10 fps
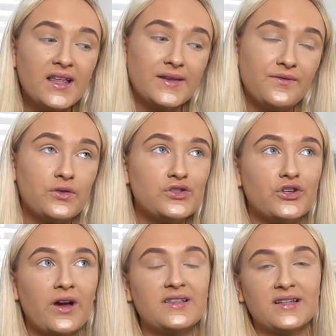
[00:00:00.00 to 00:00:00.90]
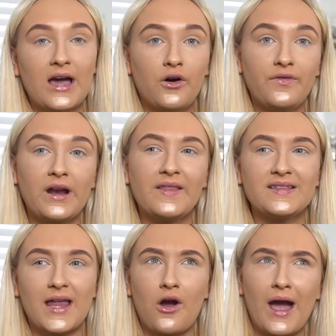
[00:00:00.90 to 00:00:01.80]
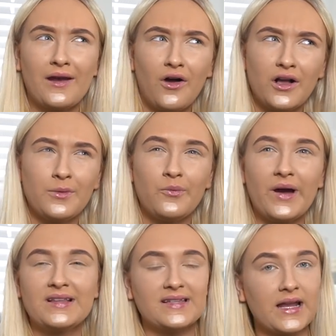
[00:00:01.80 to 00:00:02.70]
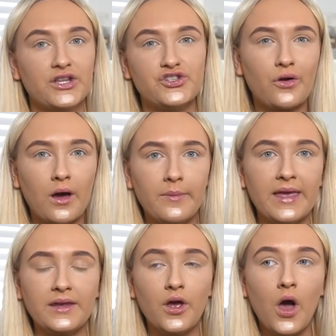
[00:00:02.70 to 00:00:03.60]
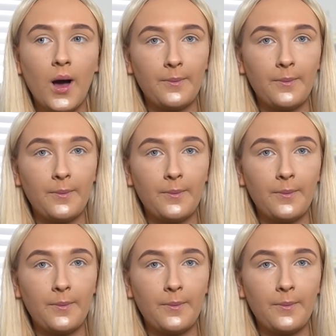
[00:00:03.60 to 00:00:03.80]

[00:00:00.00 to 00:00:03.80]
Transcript: didn't feel too great today, I felt like this day, I had an argument with Brandon today, like, do you know what I mean?